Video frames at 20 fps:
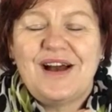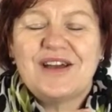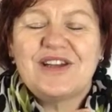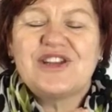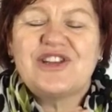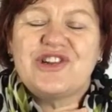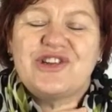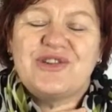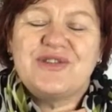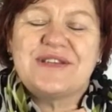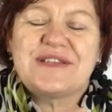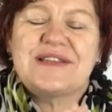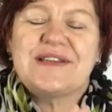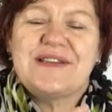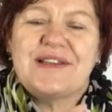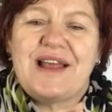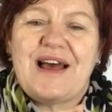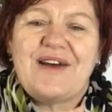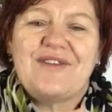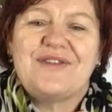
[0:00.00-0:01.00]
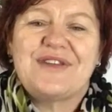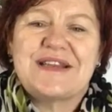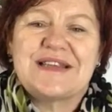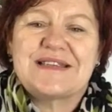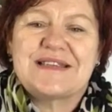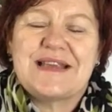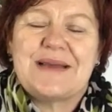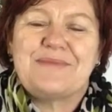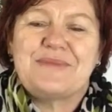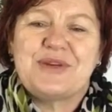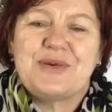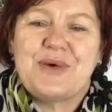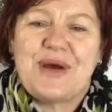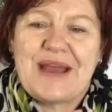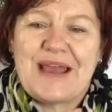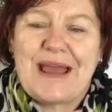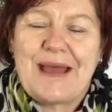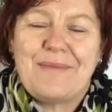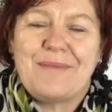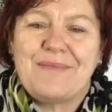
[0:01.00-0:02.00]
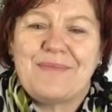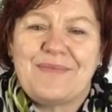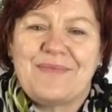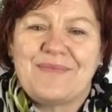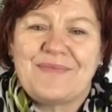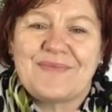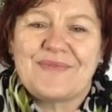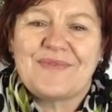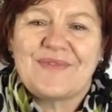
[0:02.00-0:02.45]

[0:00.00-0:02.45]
I'm going to choose to love and accept who I am.